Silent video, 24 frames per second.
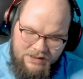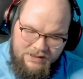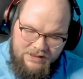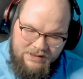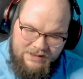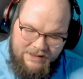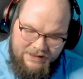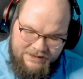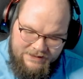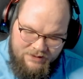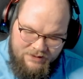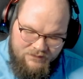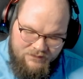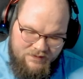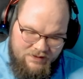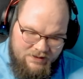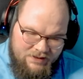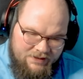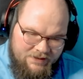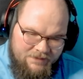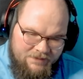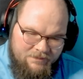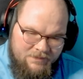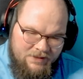takes out
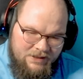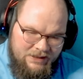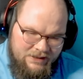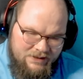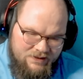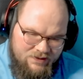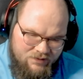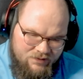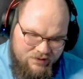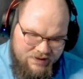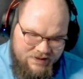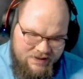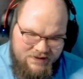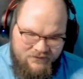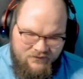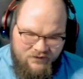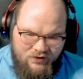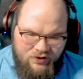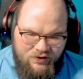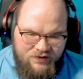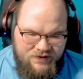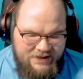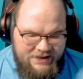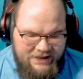the minion. So this is
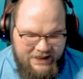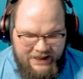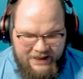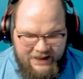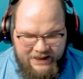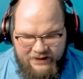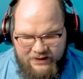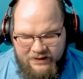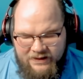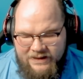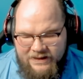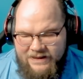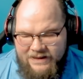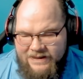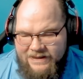versatile.